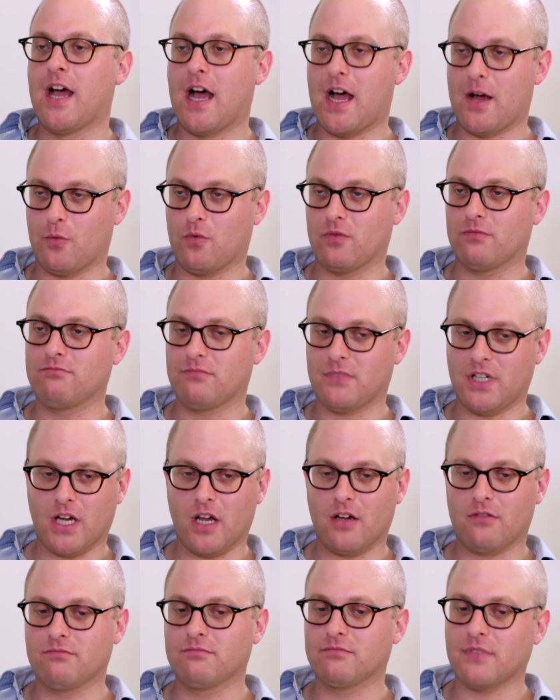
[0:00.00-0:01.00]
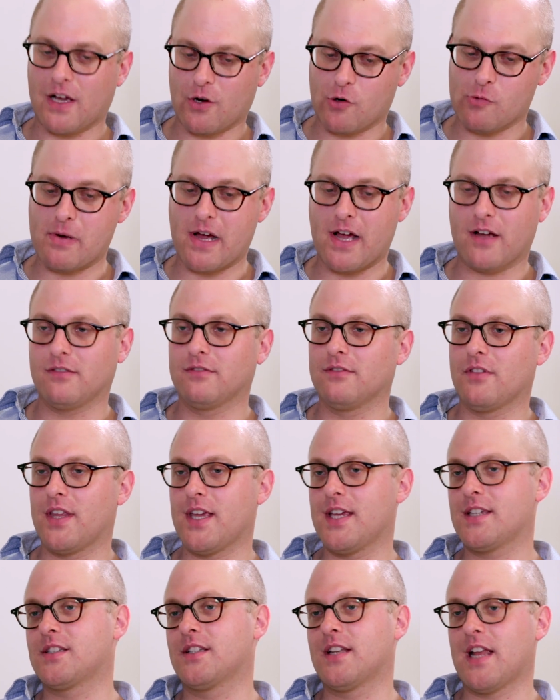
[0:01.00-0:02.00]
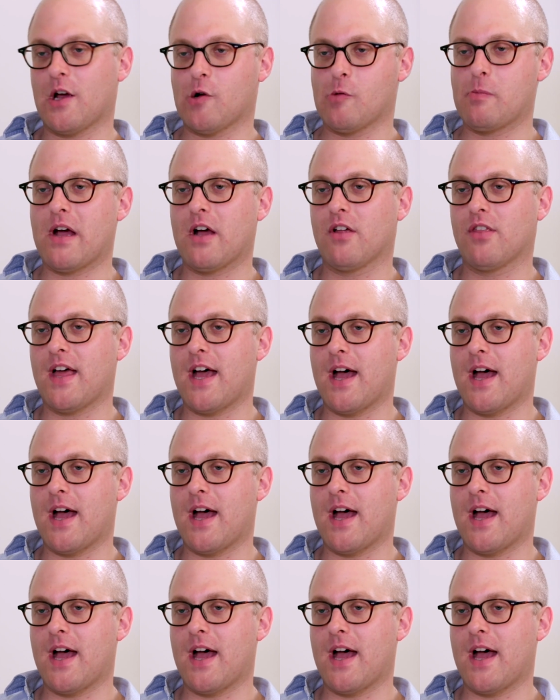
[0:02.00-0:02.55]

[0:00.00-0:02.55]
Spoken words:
how about this and how about